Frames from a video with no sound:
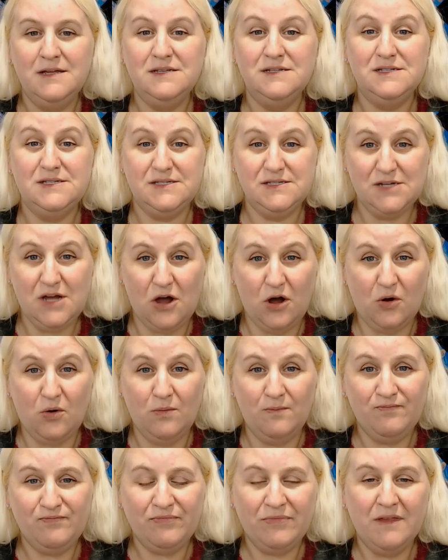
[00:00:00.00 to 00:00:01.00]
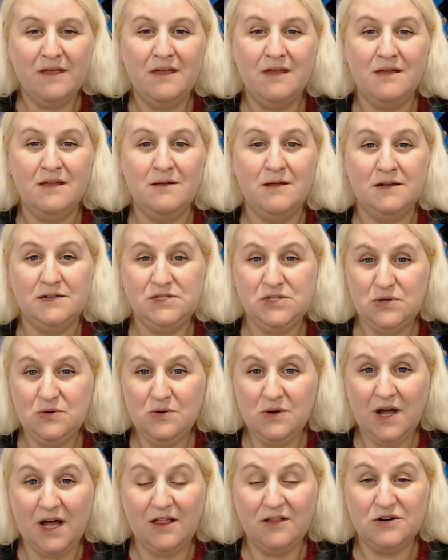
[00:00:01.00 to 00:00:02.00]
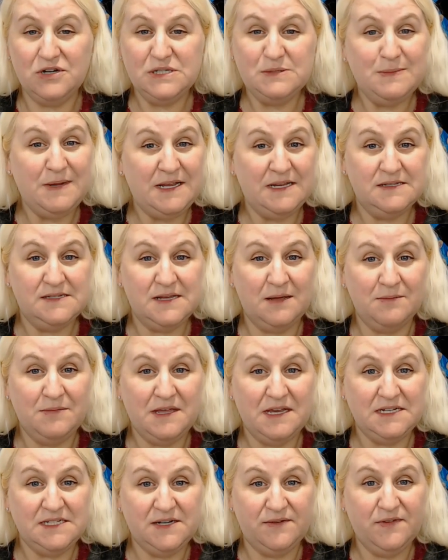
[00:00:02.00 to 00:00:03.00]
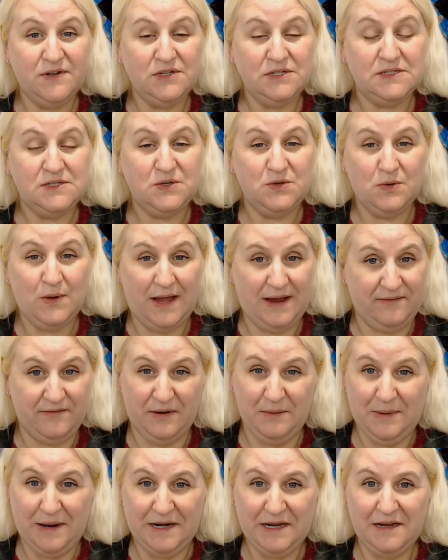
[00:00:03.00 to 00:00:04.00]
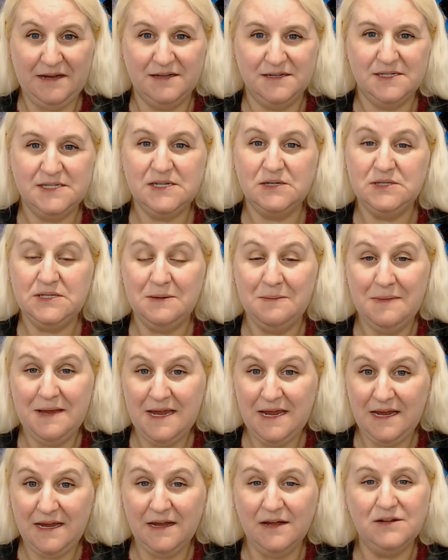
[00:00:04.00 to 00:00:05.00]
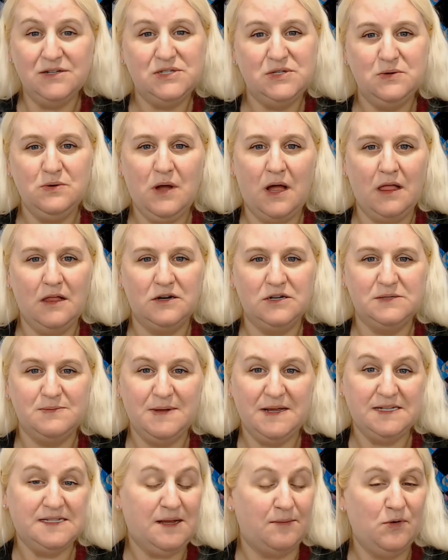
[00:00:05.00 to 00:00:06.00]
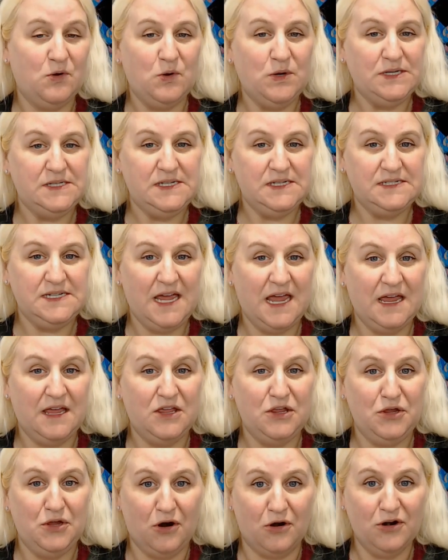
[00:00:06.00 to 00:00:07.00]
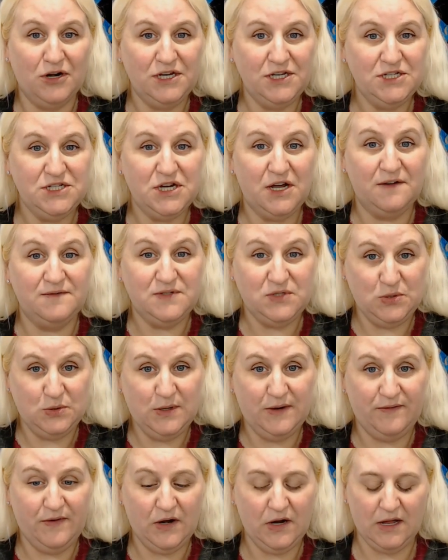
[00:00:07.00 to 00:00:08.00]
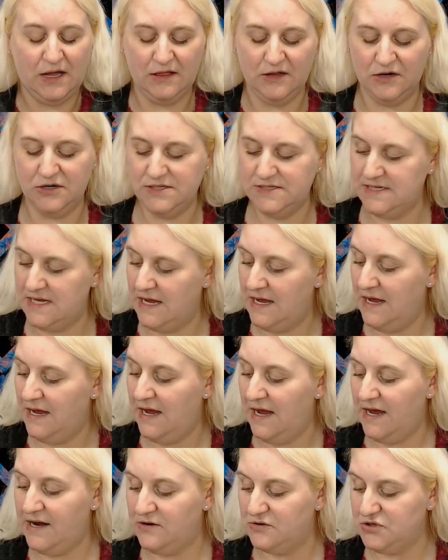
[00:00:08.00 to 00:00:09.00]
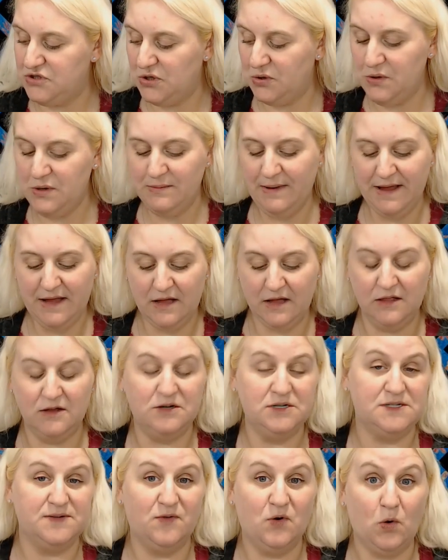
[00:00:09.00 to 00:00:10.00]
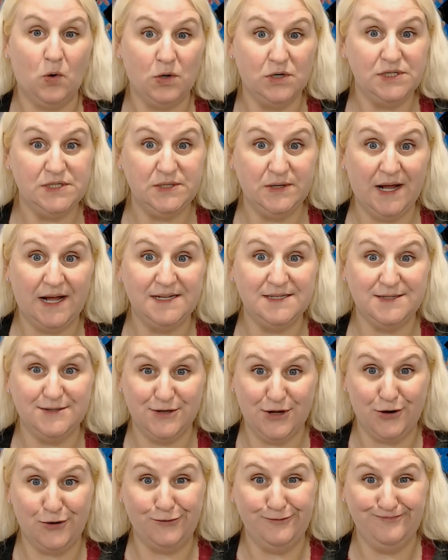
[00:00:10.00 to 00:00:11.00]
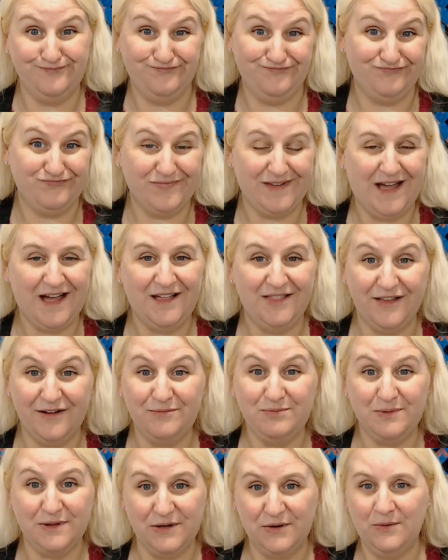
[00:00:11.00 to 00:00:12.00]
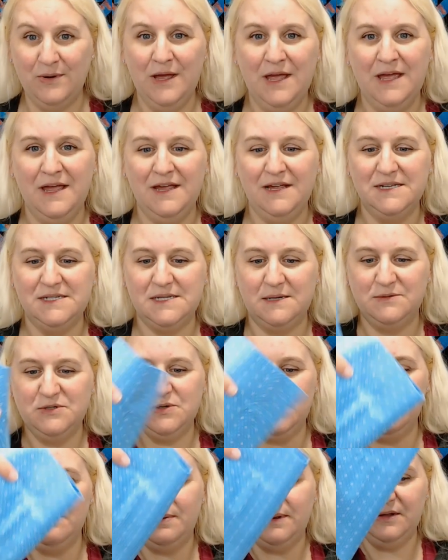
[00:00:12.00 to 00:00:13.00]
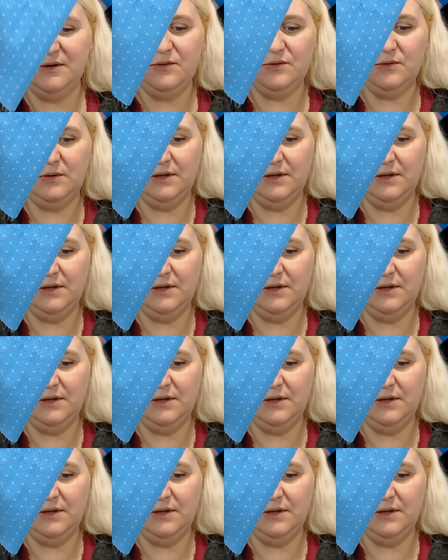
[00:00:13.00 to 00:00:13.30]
So colors means something different to everybody. So to me, two colors means I'm going to take yardage of two different colors and I'll show you my colors. Of course, you guys know I love blue. So I'm doing blue